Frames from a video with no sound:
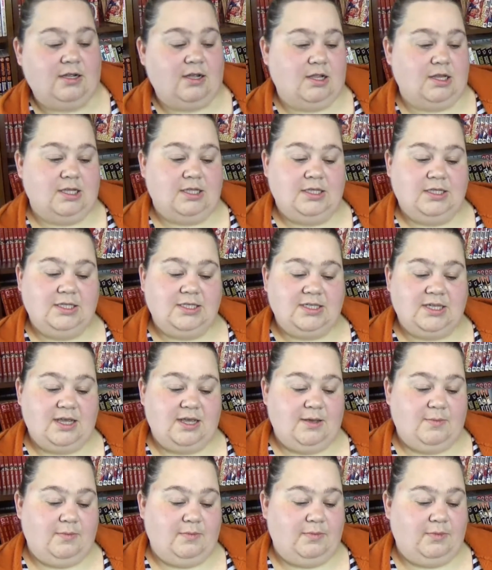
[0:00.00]
all in the
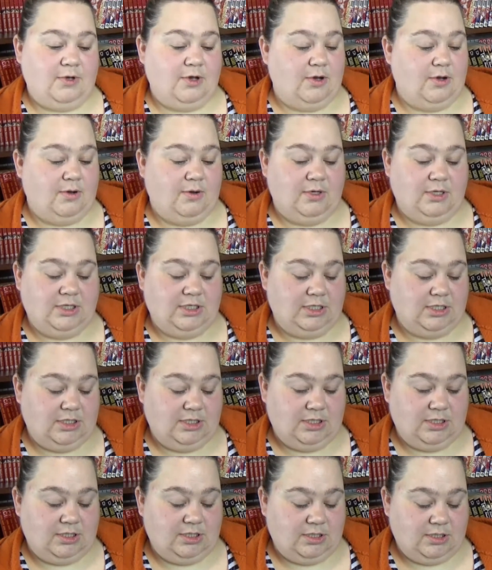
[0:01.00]
same go. It's just
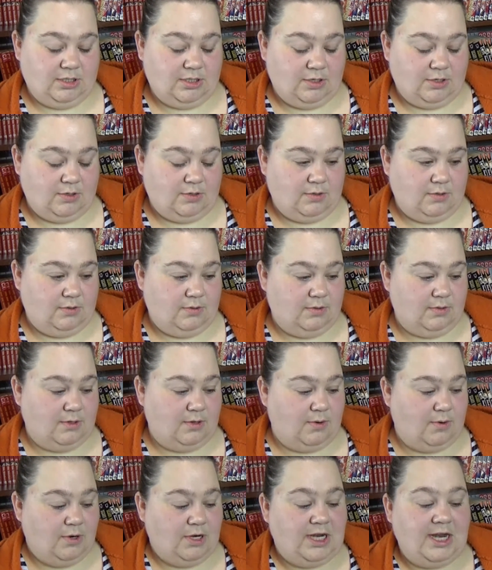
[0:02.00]
so
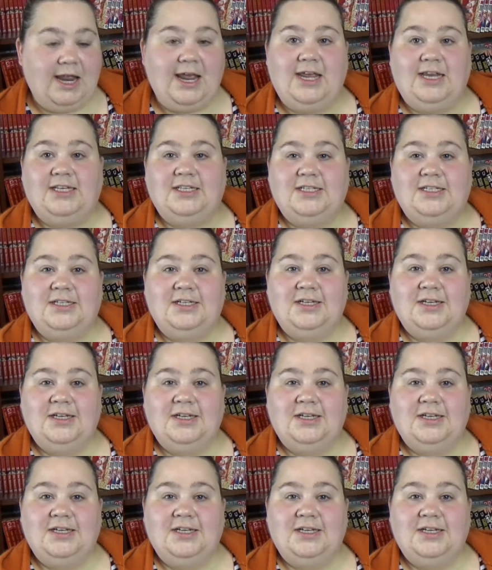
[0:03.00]
ornate.